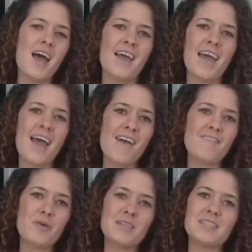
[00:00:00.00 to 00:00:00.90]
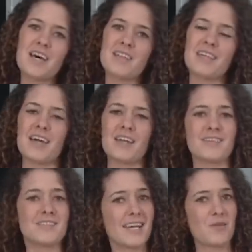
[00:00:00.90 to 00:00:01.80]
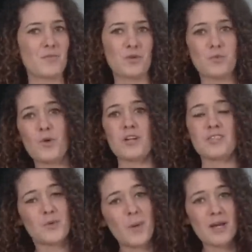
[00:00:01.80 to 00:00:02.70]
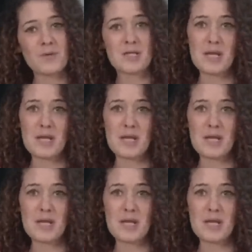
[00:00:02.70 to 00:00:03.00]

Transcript: I got to learn a, a lot about